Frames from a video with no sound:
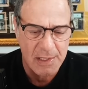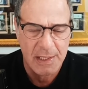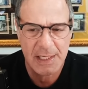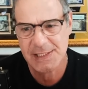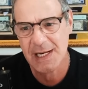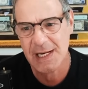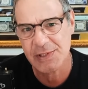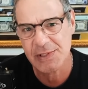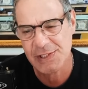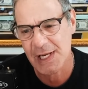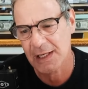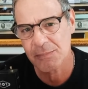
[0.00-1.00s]
It's now the
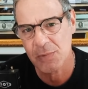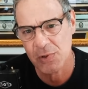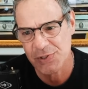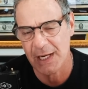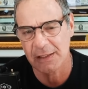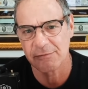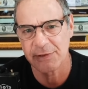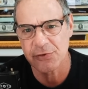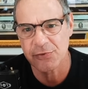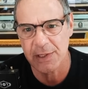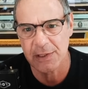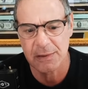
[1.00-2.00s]
second most actively
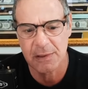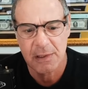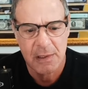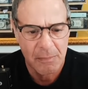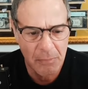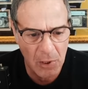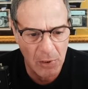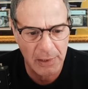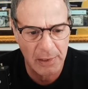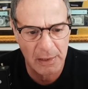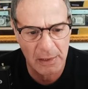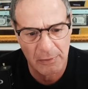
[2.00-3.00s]
traded
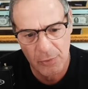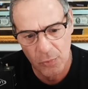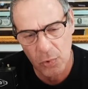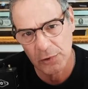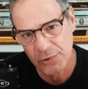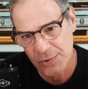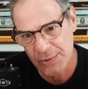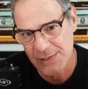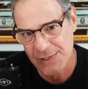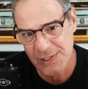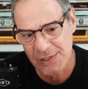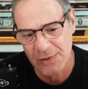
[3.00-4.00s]
market in the world. You can
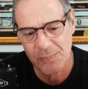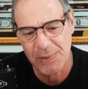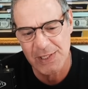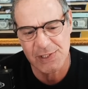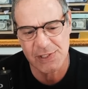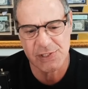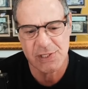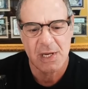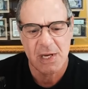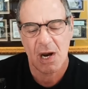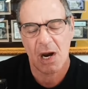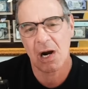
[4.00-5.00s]
see the pieces
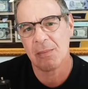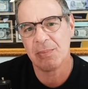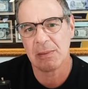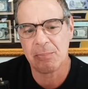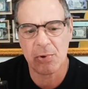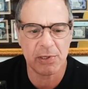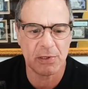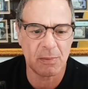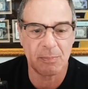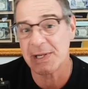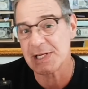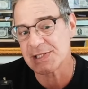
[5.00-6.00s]
are being put into
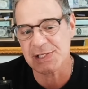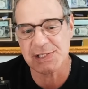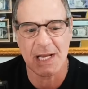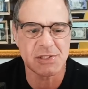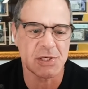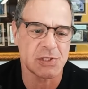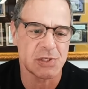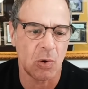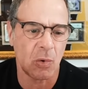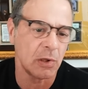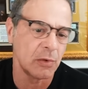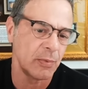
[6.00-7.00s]
place. It's not just
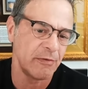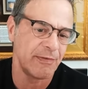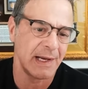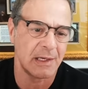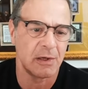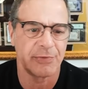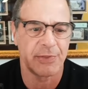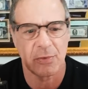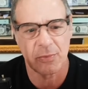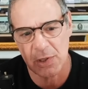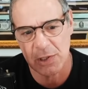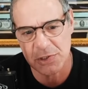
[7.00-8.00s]
gold. We find out that
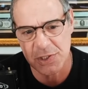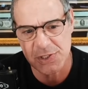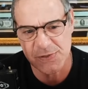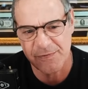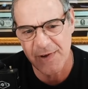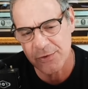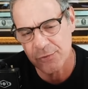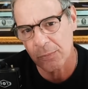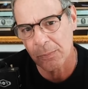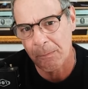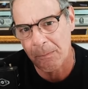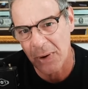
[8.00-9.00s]
Russia's federal
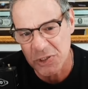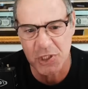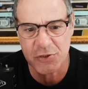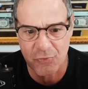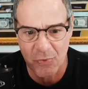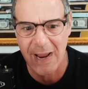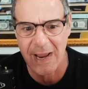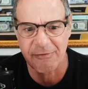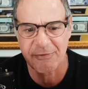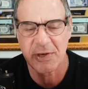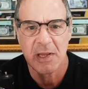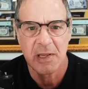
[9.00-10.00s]
budget
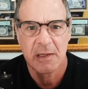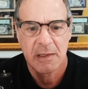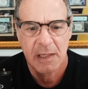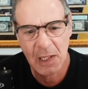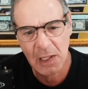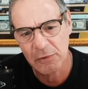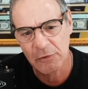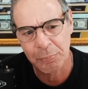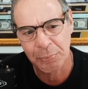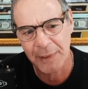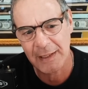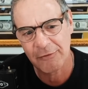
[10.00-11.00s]
draft includes
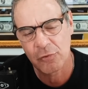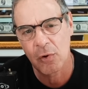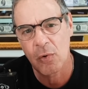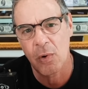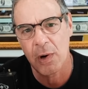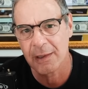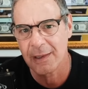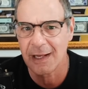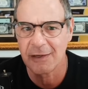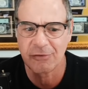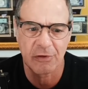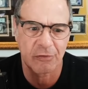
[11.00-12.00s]
plans to acquire not
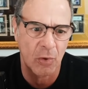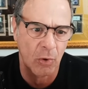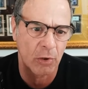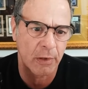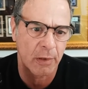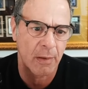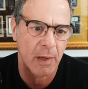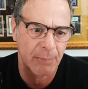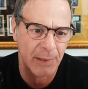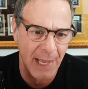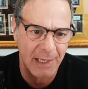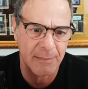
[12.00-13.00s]
just gold,
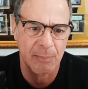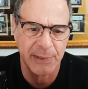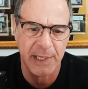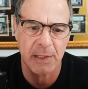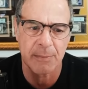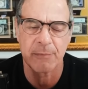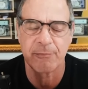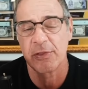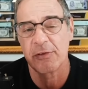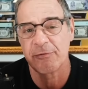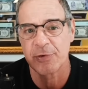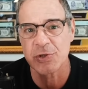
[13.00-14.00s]
platinum, and plating, but for
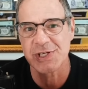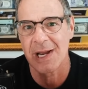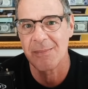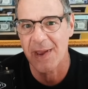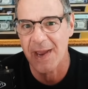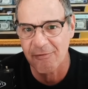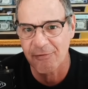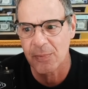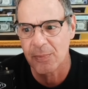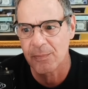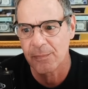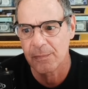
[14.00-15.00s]
the first time
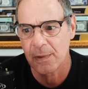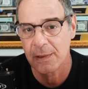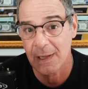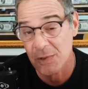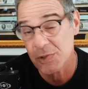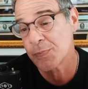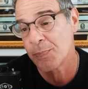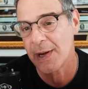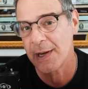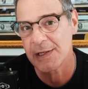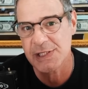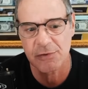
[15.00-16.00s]
ever announced by
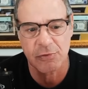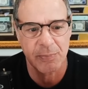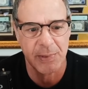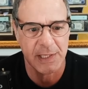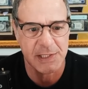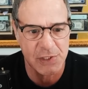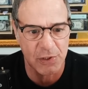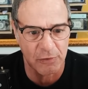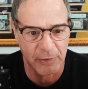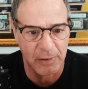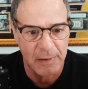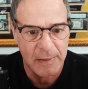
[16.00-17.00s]
a central bank,
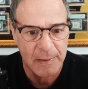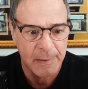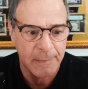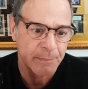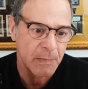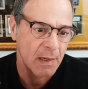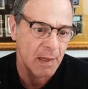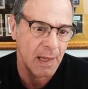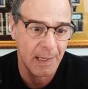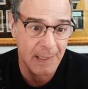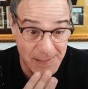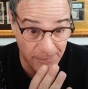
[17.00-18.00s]
silver.
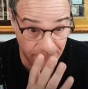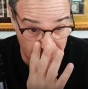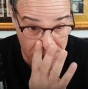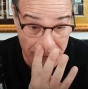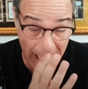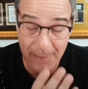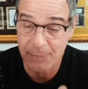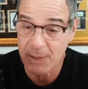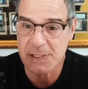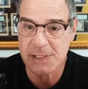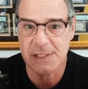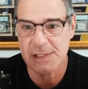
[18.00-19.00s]
And it's the first time that the
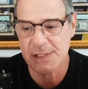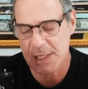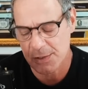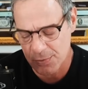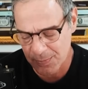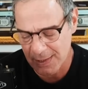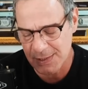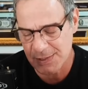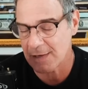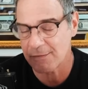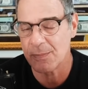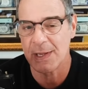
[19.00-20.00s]
central bank has
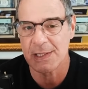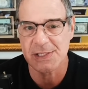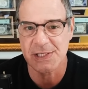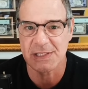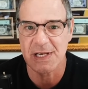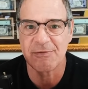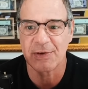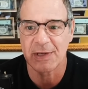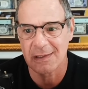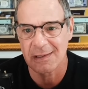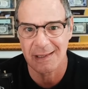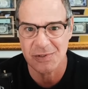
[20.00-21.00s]
ever made a significant
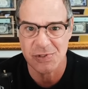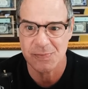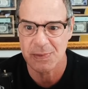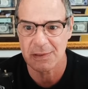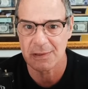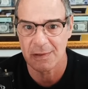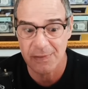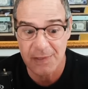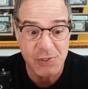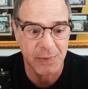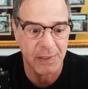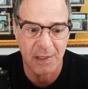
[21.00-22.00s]
announcement in
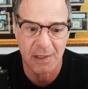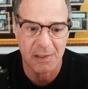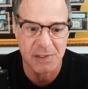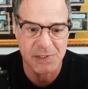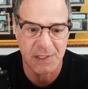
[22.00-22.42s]
this regards.